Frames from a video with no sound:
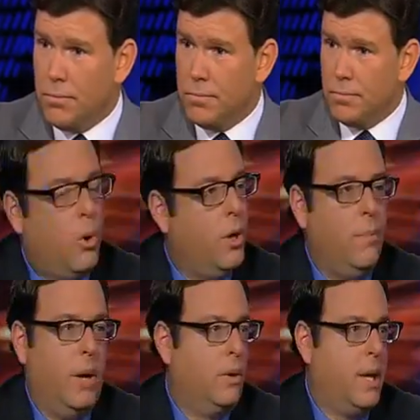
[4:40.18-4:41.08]
I'm worried
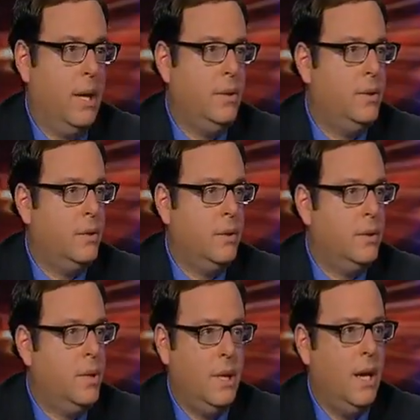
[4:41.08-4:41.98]
about kids,
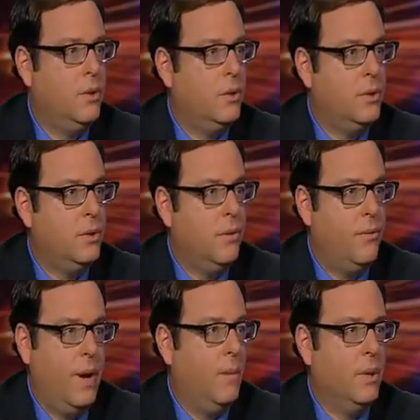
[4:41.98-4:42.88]
teenagers,
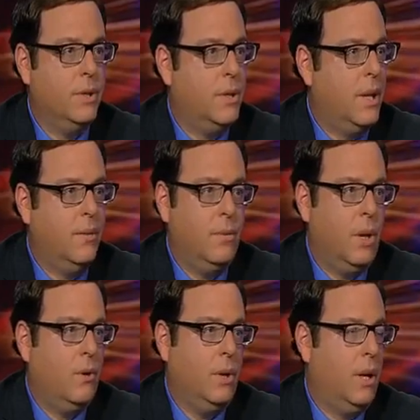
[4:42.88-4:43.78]
families that,
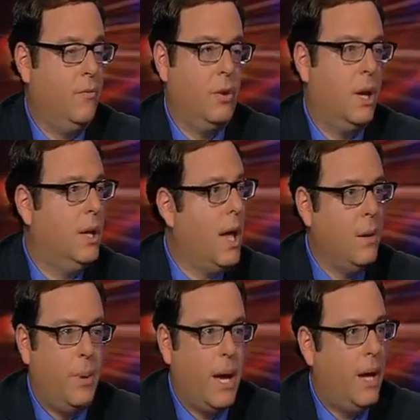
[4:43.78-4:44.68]
you give your kid an
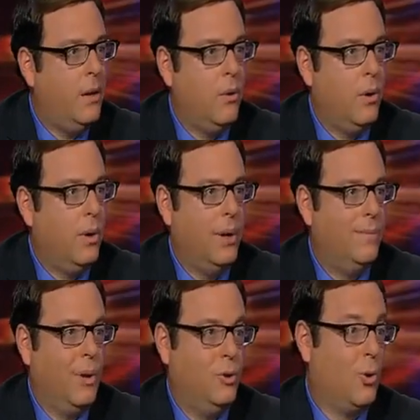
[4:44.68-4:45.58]
iPad or
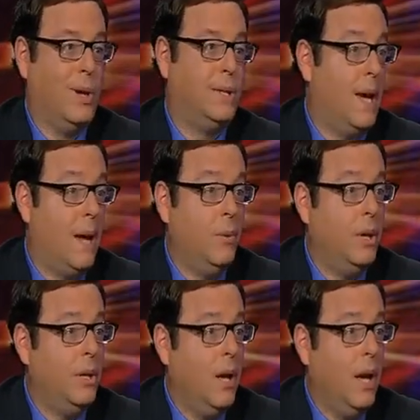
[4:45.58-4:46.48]
a Droid
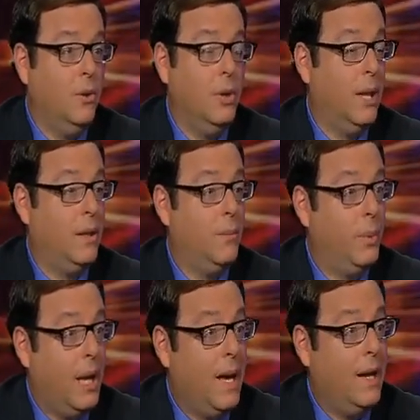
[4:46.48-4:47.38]
tablet and you let them
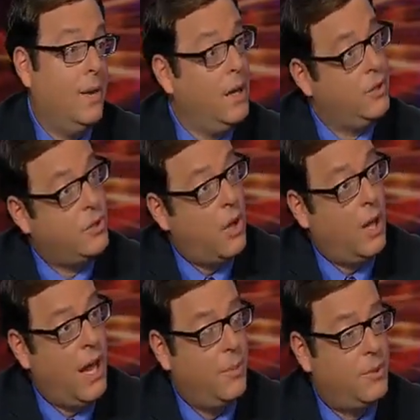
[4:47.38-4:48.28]
play and they
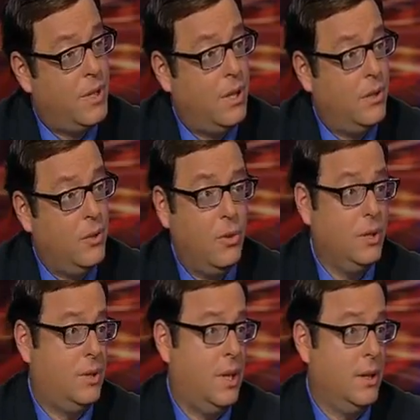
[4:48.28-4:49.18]
install apps that do
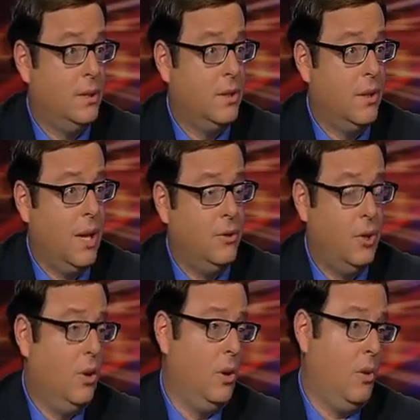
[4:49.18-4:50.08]
these things, that
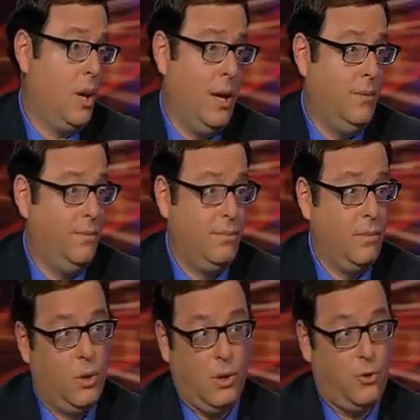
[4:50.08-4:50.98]
geolocate
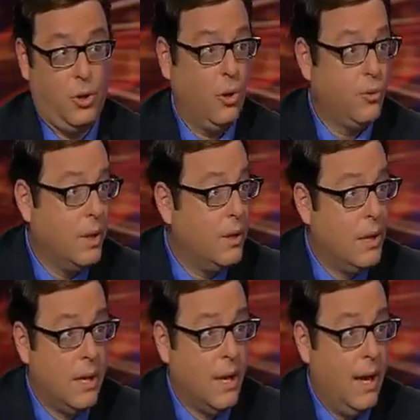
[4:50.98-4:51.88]
your children.
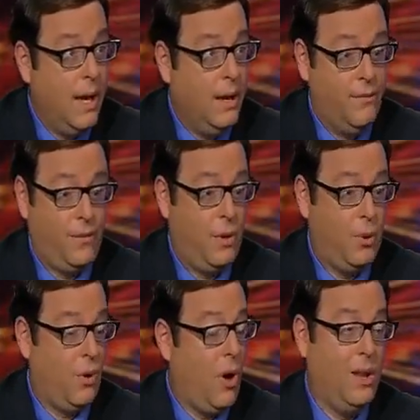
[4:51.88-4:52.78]
And if
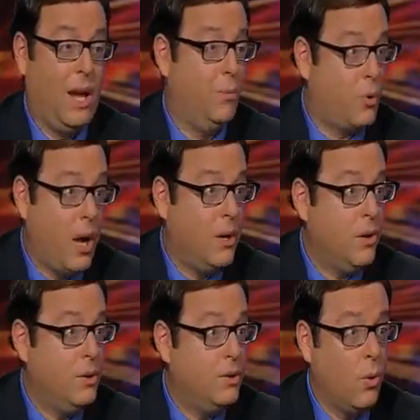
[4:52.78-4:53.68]
they're online
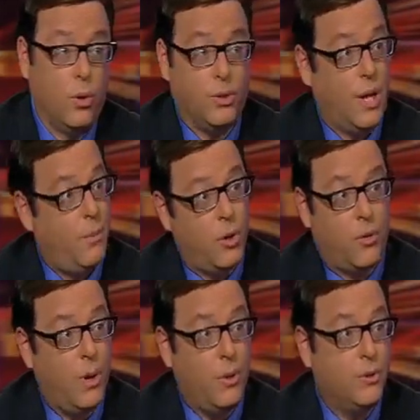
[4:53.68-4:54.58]
predators or cyber
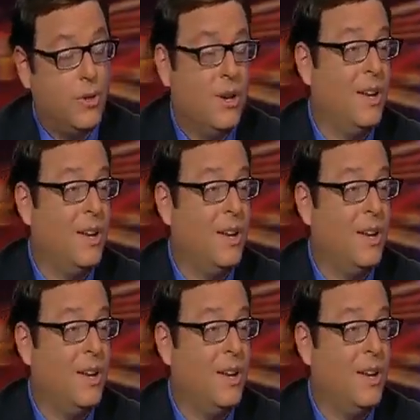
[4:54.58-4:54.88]
criminals, they're